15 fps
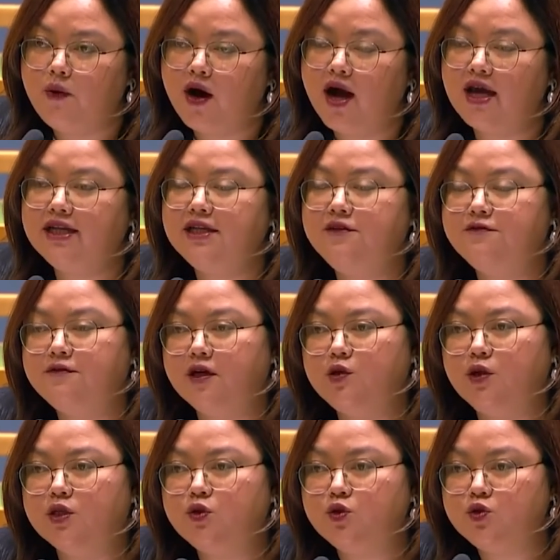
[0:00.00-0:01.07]
Why did
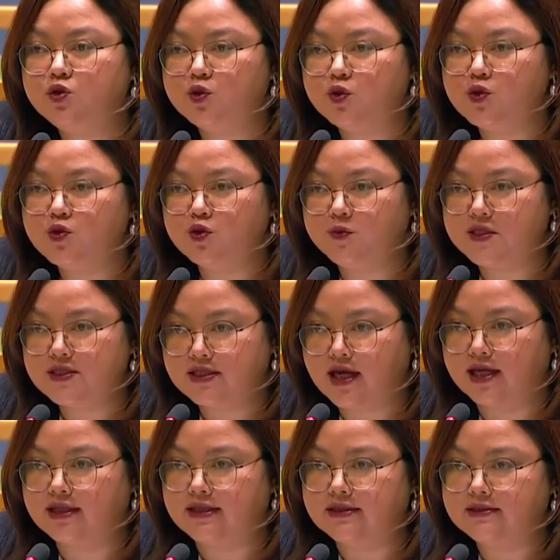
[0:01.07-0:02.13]
Vanuatu choose to be
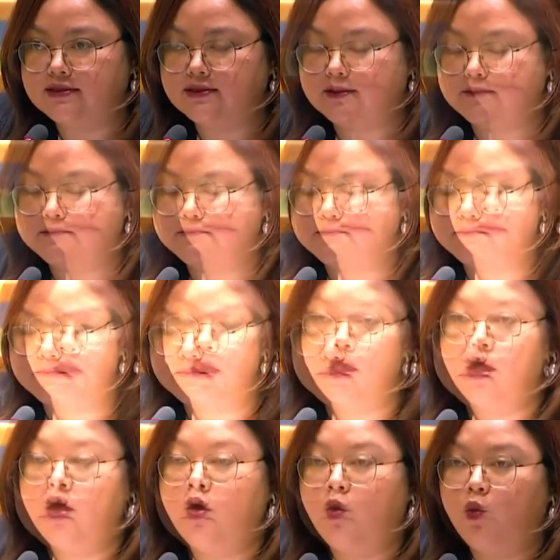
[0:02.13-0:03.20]
silent?
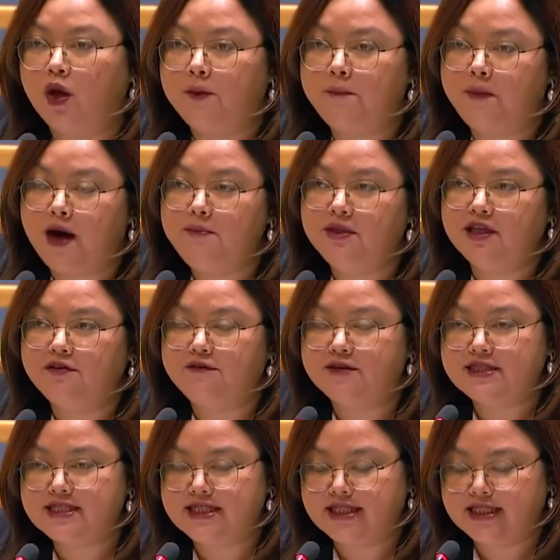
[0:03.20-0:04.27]
when public
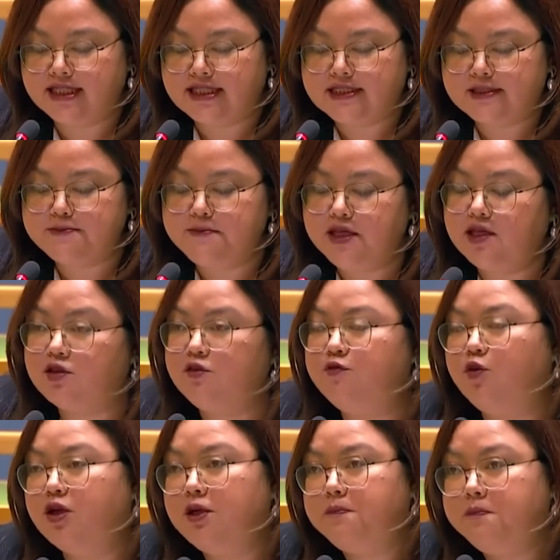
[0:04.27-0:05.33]
facilities built
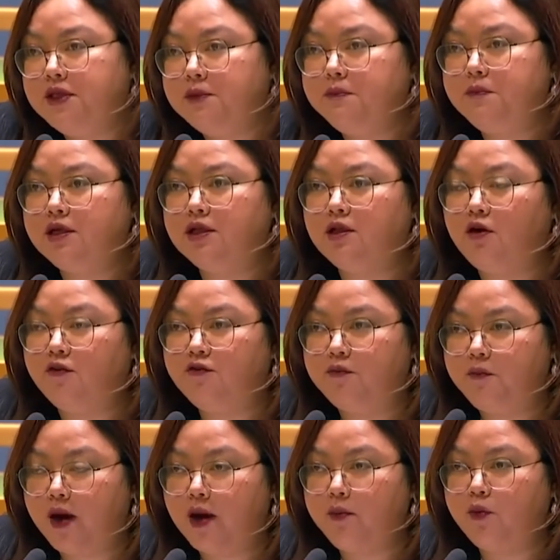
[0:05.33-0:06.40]
for the people of